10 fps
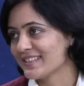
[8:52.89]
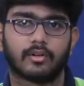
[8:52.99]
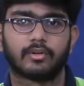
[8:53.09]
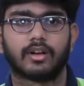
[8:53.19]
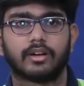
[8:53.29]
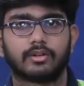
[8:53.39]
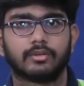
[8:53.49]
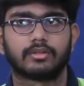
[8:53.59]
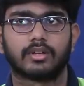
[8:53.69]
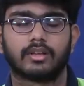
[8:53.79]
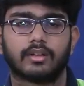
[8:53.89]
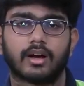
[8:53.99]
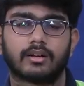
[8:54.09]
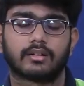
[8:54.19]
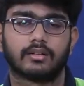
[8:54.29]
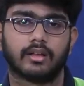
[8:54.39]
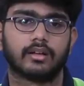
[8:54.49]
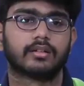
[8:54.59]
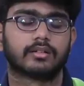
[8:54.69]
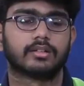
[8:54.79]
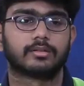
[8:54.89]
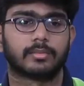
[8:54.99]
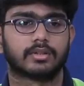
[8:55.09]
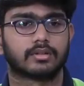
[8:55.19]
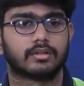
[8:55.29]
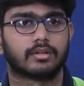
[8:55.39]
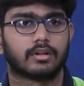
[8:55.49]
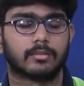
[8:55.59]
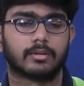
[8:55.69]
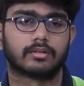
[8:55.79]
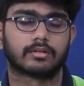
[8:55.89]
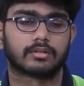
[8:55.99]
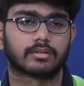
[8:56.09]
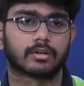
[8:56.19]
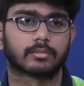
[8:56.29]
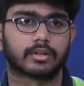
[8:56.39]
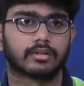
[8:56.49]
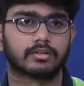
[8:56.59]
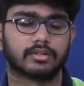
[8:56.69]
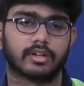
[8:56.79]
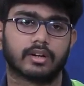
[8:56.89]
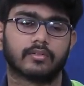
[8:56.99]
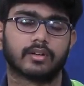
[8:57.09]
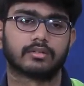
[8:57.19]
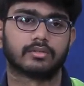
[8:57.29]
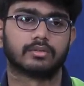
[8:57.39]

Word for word: I would like to say that there is nothing special about topping JEE Advanced.